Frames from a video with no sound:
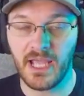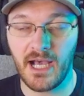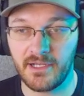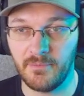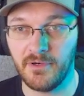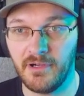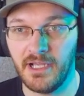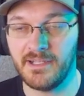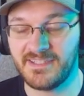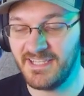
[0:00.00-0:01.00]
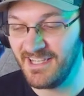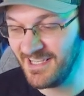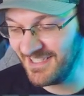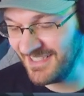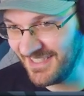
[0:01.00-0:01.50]
got him, all right.
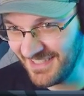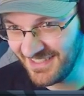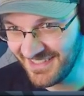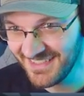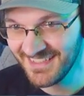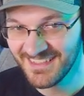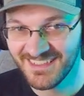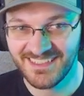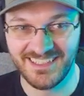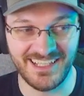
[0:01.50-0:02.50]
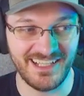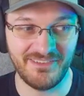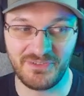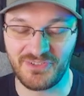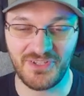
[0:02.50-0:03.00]
He
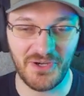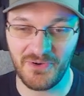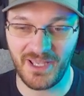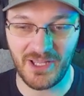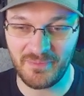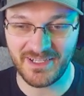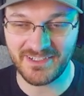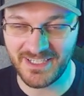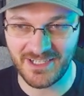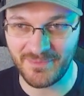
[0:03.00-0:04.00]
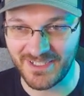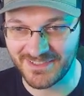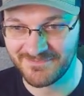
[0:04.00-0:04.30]
was so hell-bent on getting me.